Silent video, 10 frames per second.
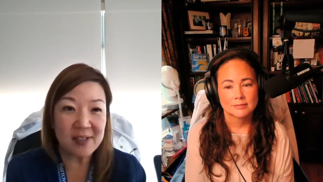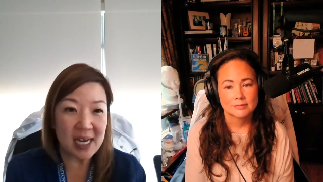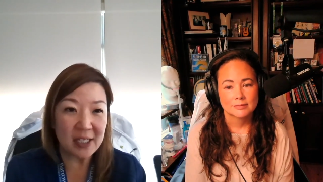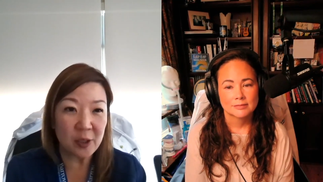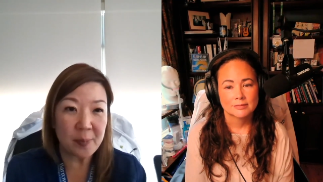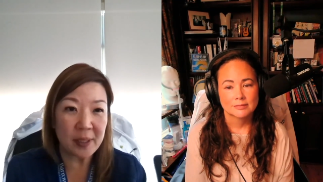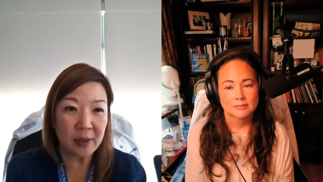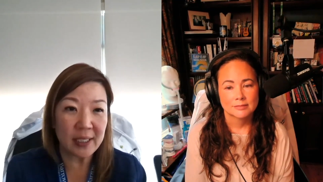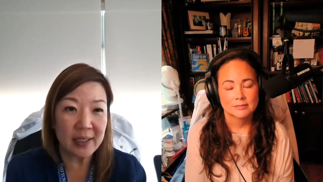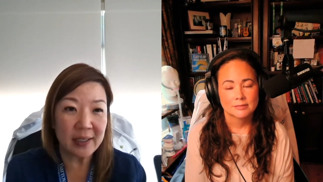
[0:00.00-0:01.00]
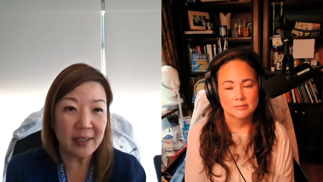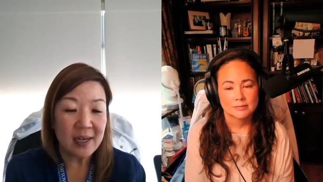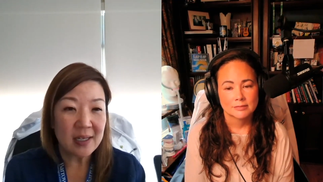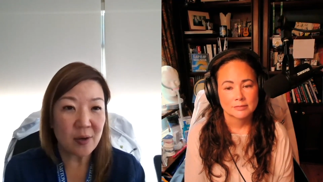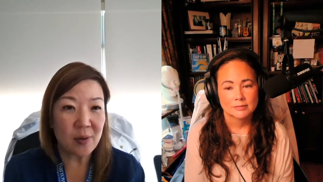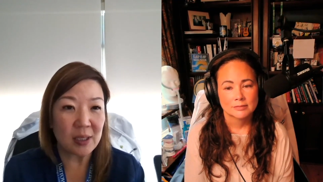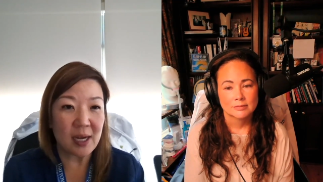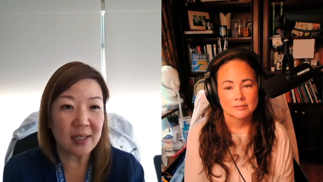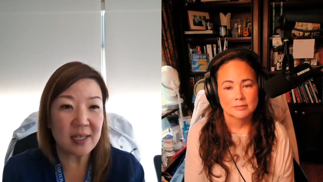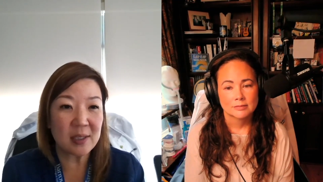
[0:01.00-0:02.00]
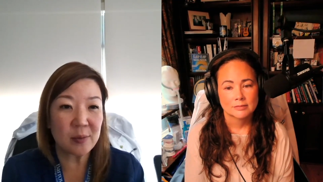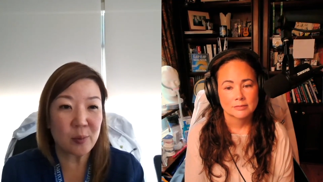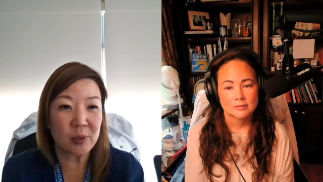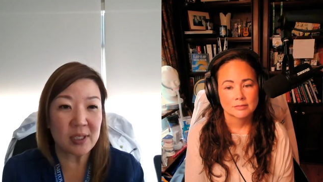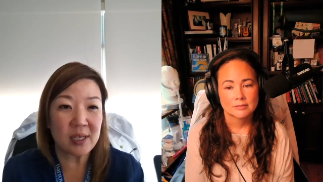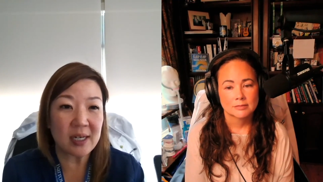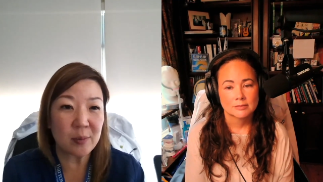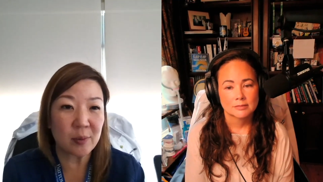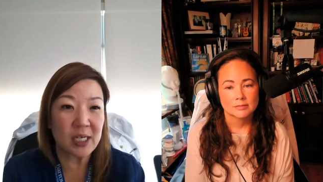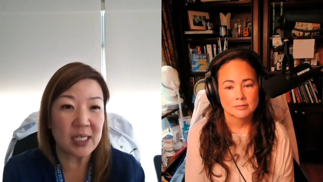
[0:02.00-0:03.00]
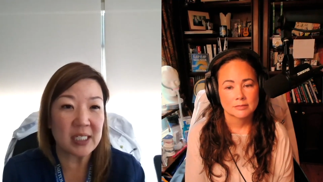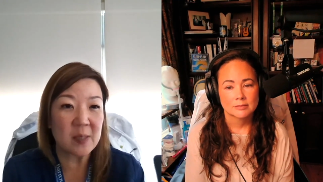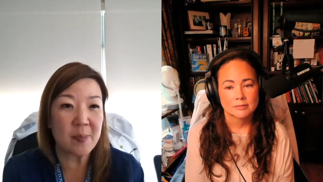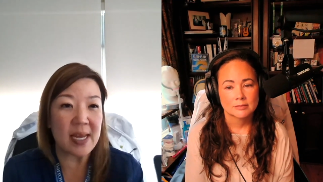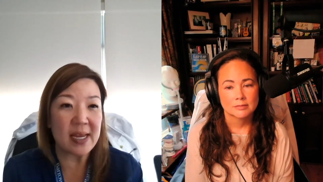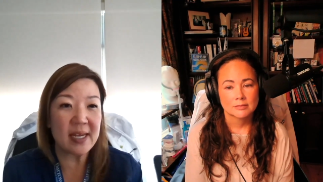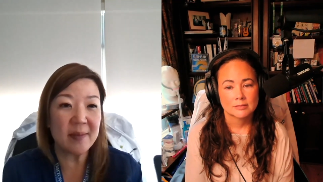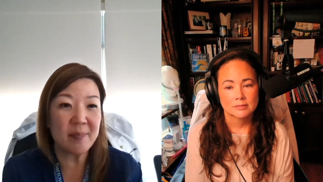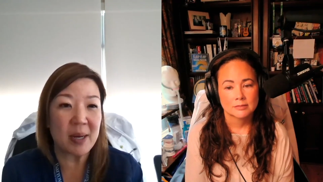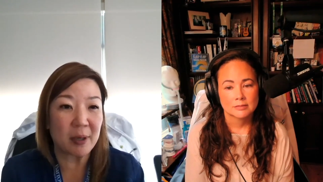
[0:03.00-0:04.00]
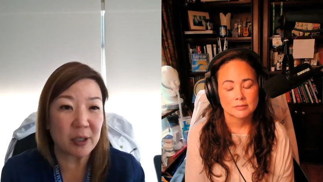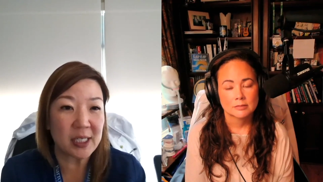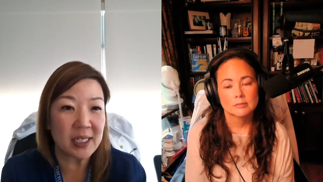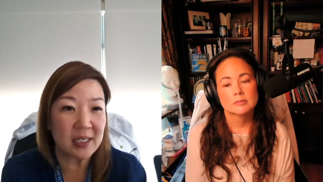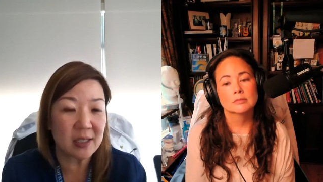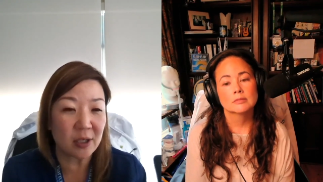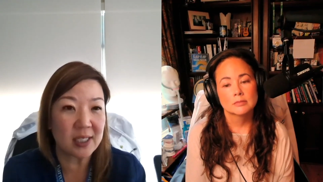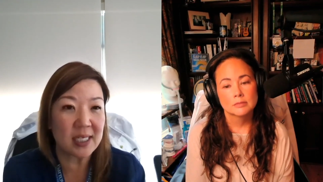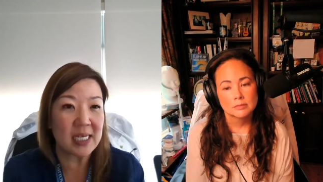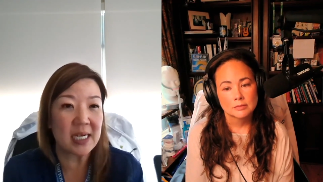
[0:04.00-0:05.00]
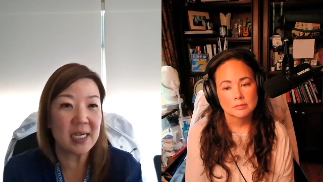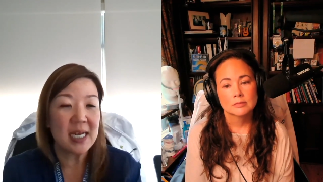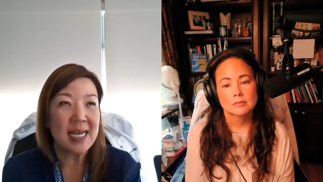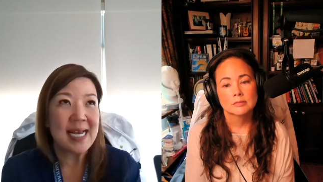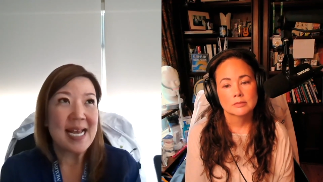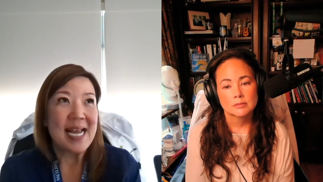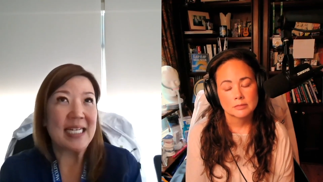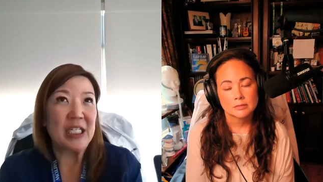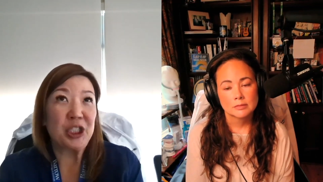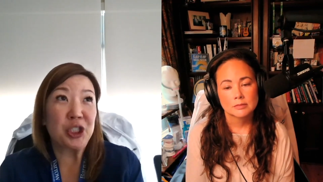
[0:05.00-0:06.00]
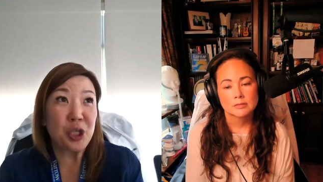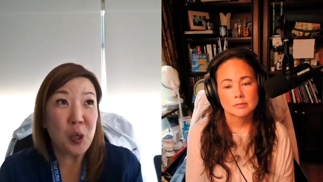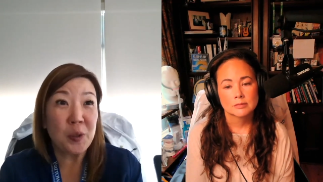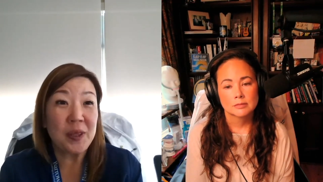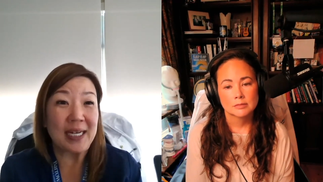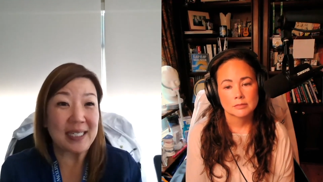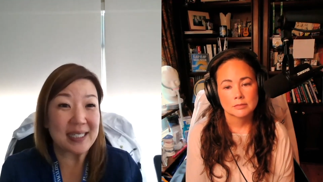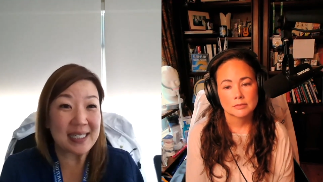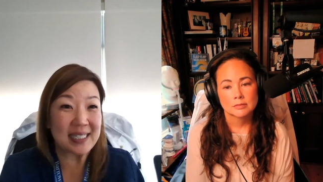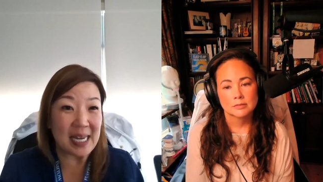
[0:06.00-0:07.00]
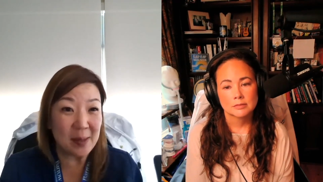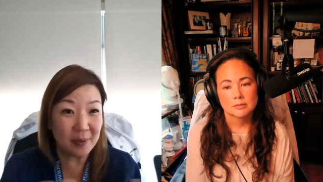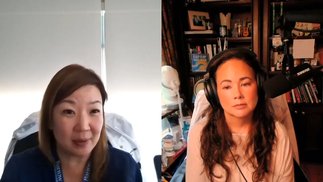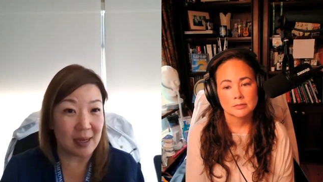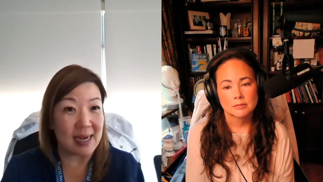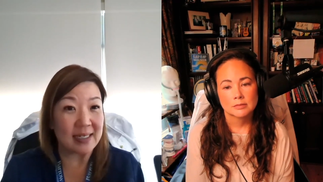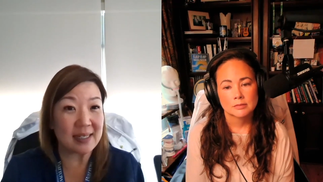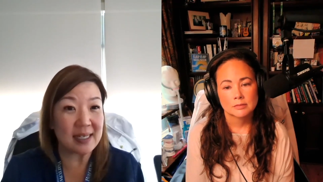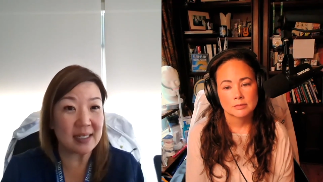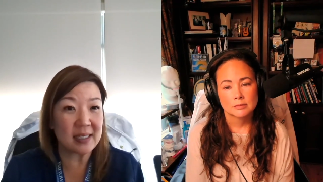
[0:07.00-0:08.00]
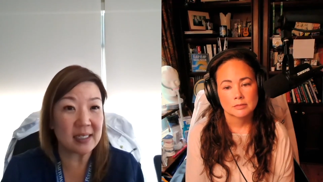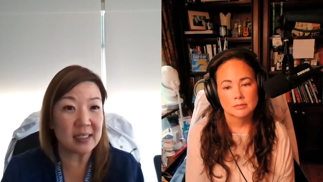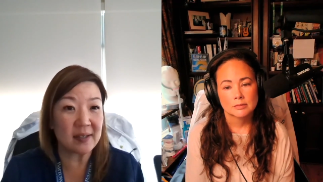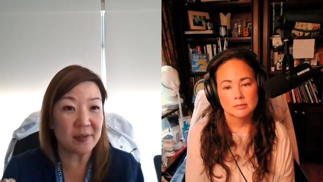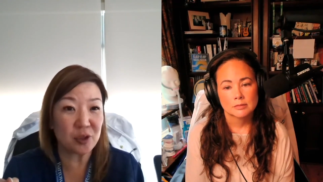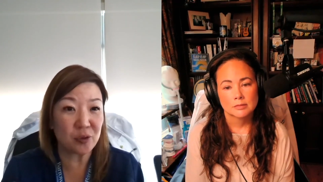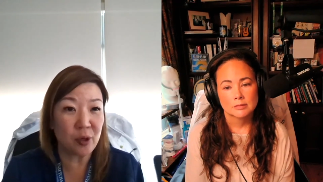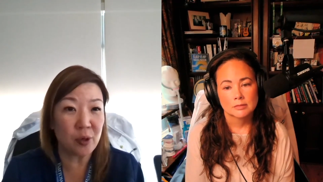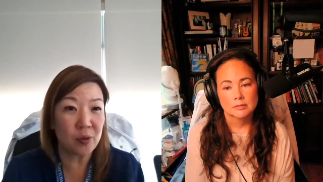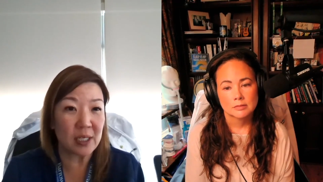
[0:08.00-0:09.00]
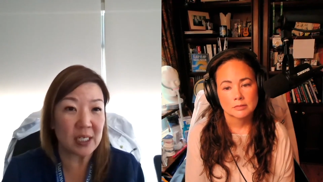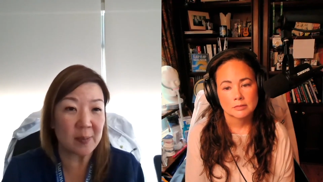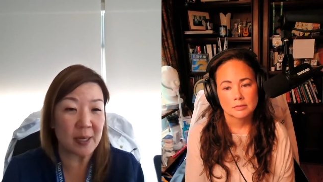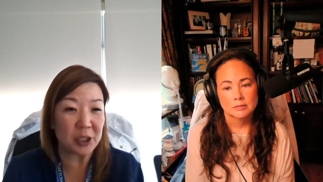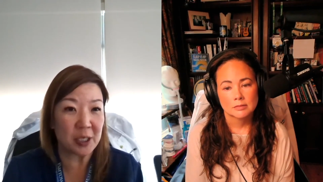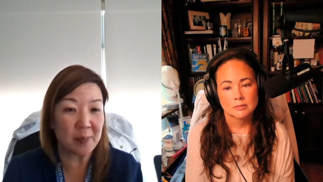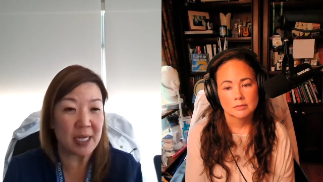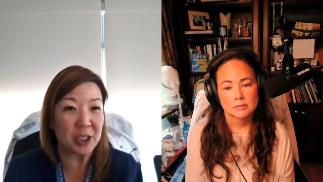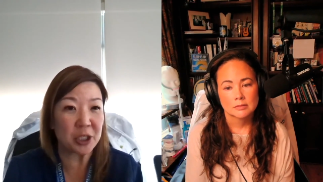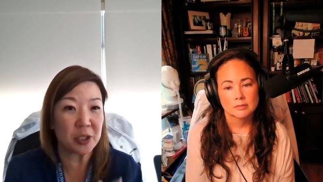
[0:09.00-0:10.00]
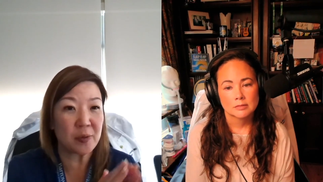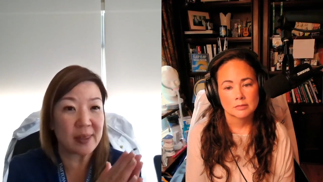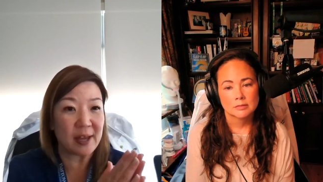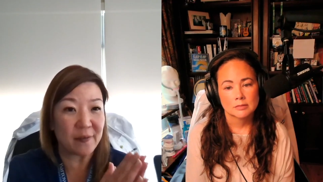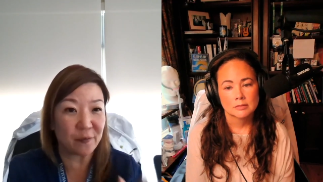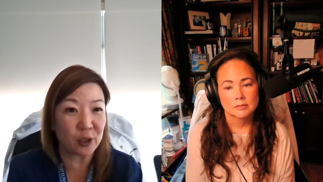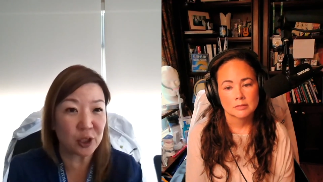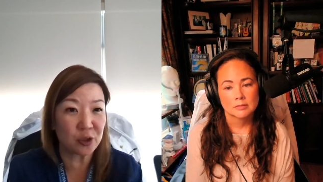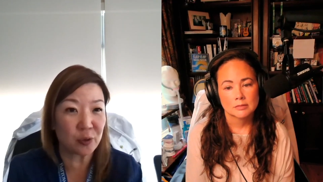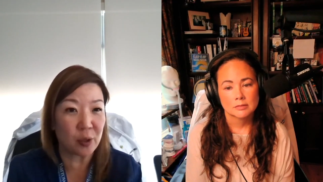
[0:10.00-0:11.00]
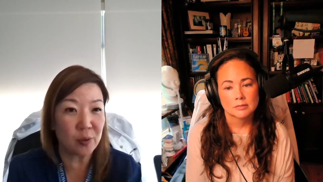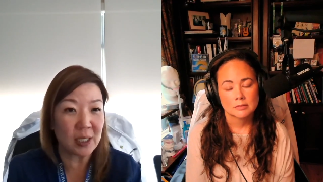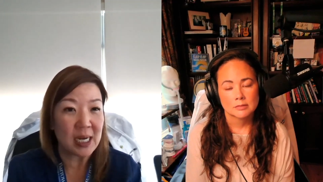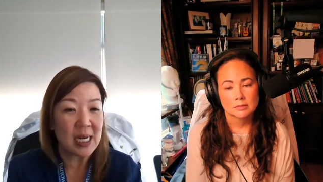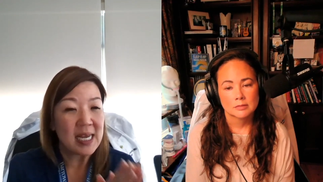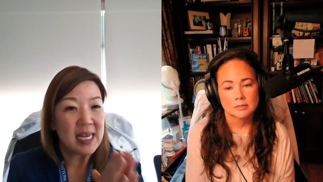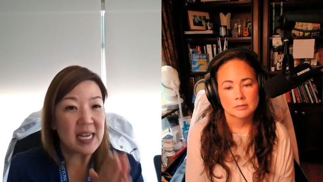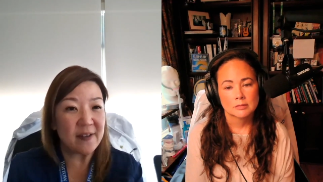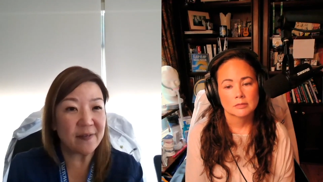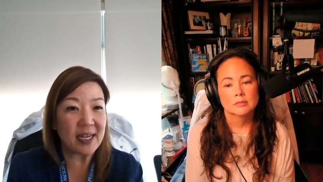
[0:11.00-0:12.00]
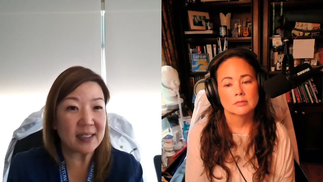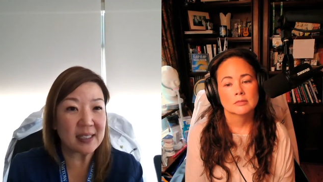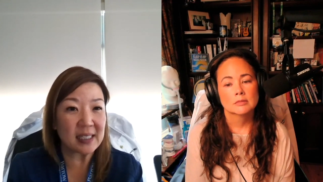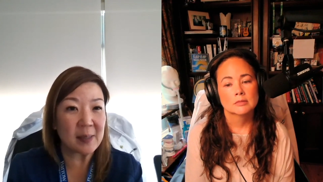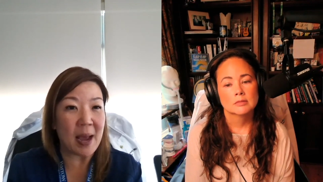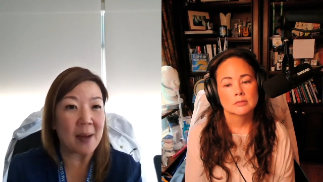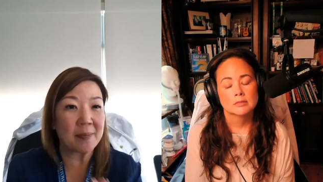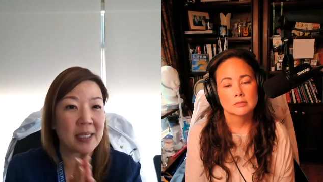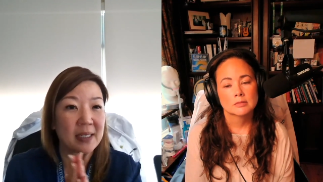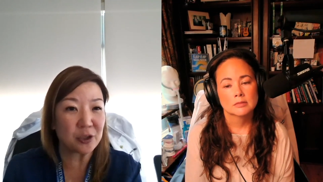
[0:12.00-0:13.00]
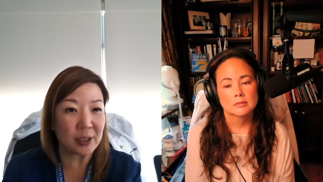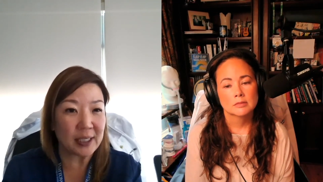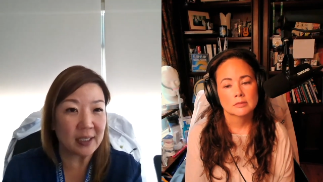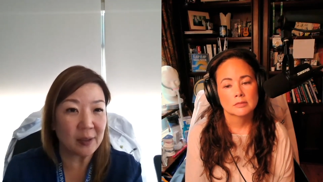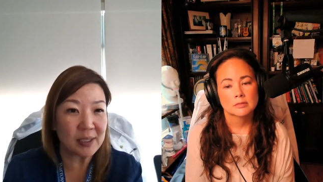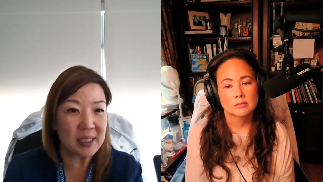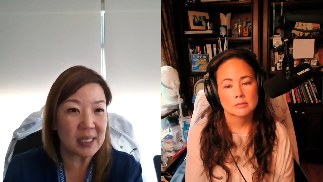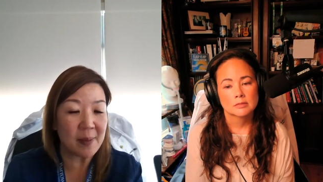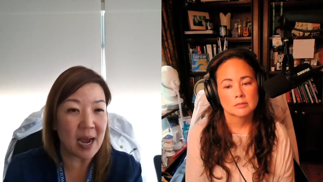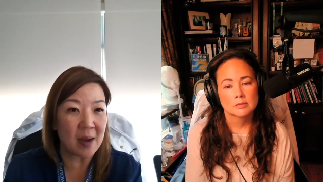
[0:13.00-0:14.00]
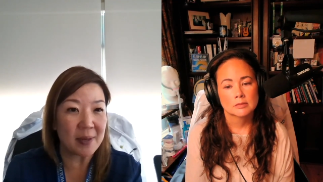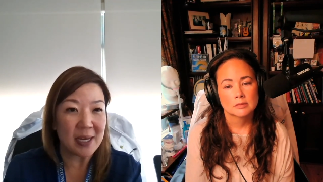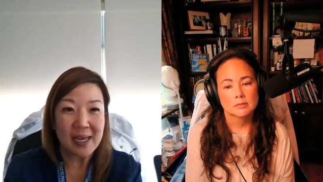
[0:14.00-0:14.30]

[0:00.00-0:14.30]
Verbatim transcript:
Speaker 1: 10 year period, so a lot of these studies were done in Spain by Martinez Garcia, and it showed that it stabilized the incidence of stroke, especially in patients who had that first stroke. If they had sleep apnea and treated it with CPAP,